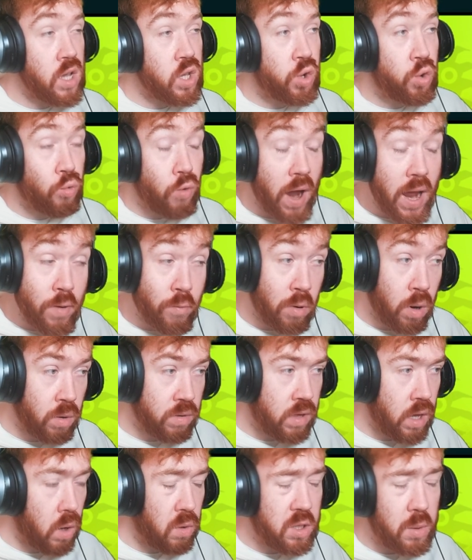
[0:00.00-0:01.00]
Grey
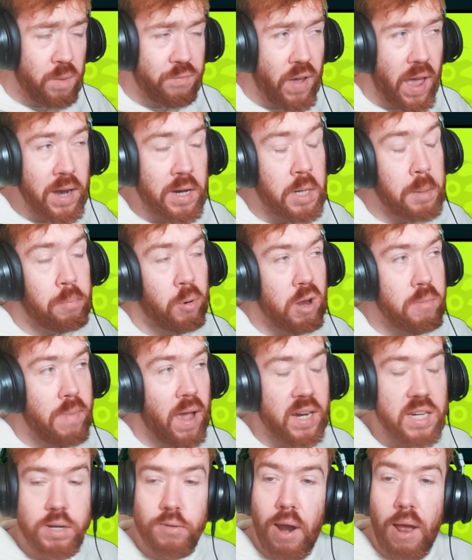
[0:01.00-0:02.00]
Road though, to be fair, I could probably
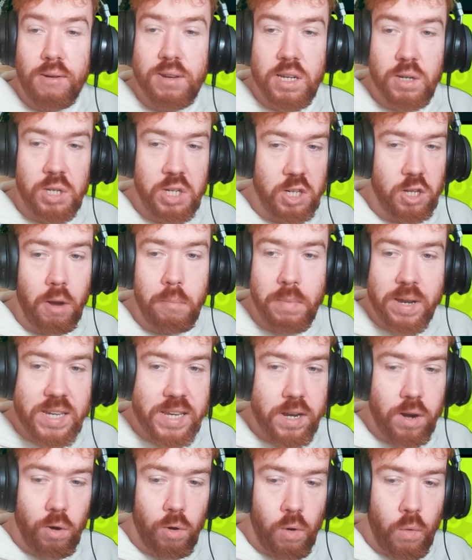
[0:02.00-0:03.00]
max her out so she's not
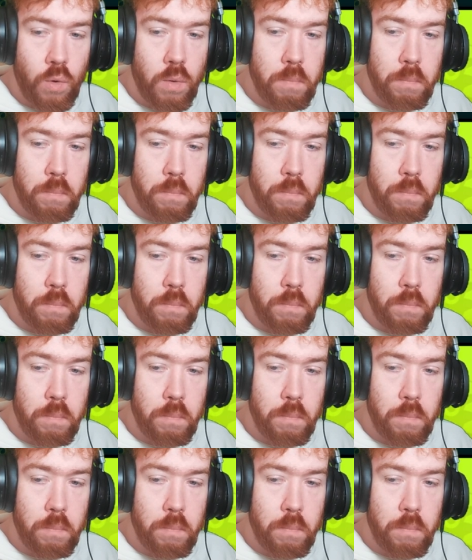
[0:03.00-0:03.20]
missing at all,